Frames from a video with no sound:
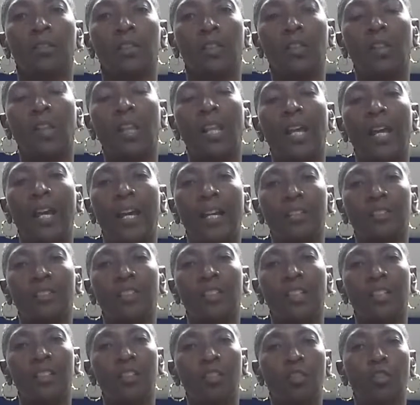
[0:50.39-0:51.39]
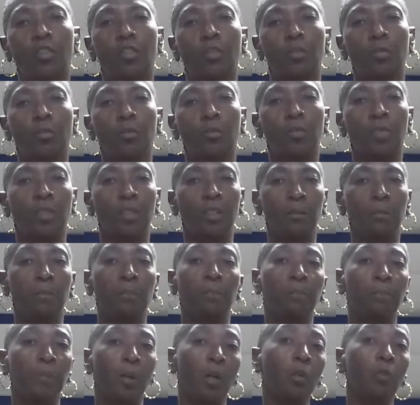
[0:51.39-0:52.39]
the class into the
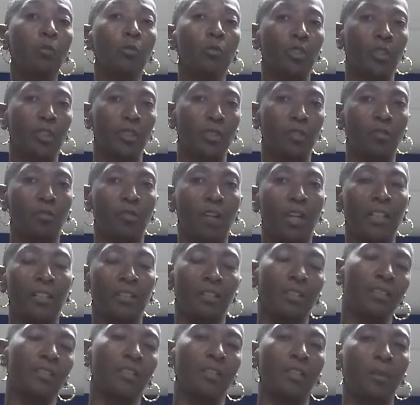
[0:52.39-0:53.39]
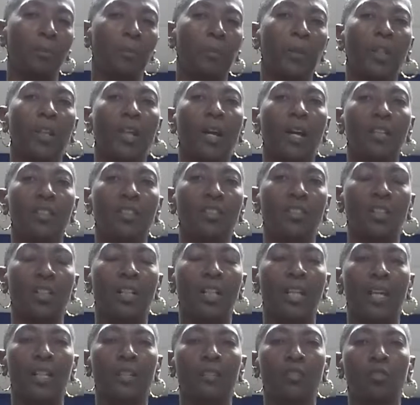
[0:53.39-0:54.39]
poses, right? This is a Pilates
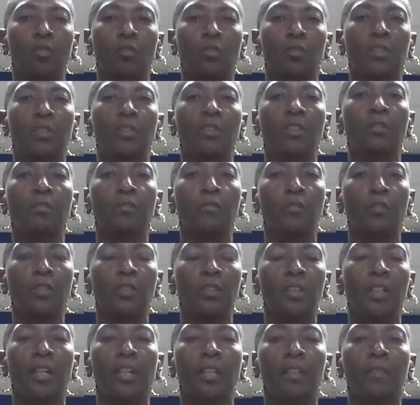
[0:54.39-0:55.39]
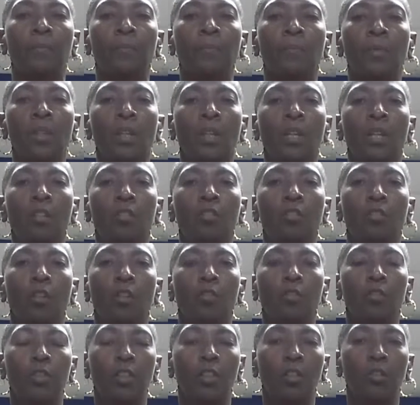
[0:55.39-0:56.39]
class, so it's different than,
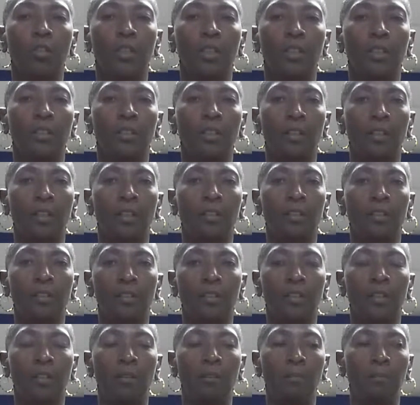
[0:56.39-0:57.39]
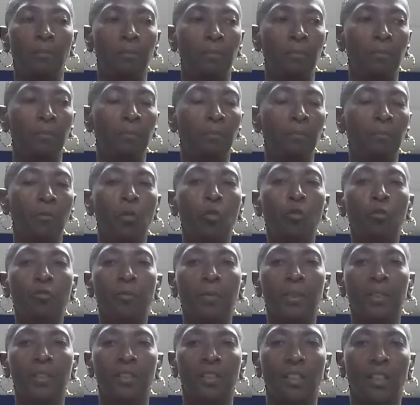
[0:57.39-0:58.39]
yoga. The
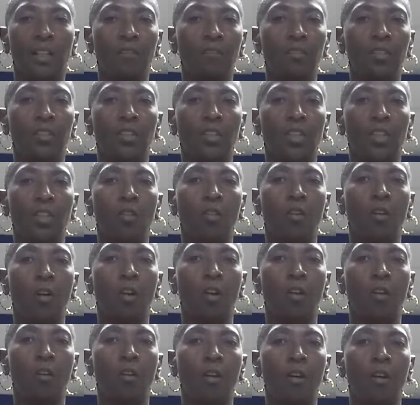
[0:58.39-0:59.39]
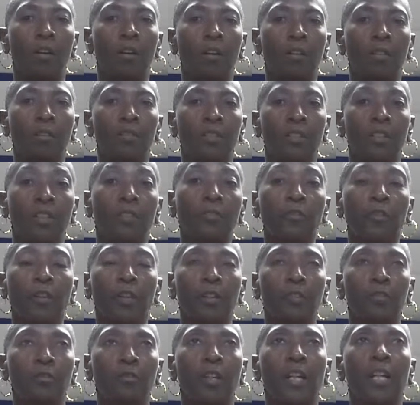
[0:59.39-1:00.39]
movements and everything are
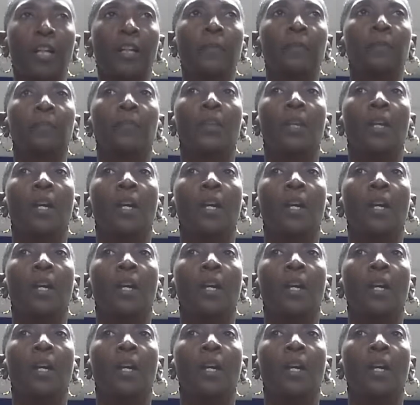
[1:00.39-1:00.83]
different, right?